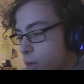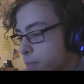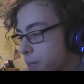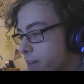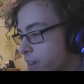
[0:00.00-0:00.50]
what
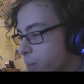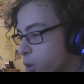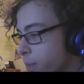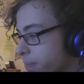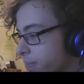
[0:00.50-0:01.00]
to believe
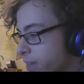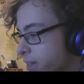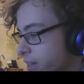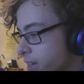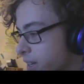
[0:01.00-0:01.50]
anymore.
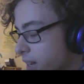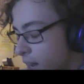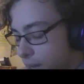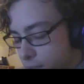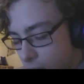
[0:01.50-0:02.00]
I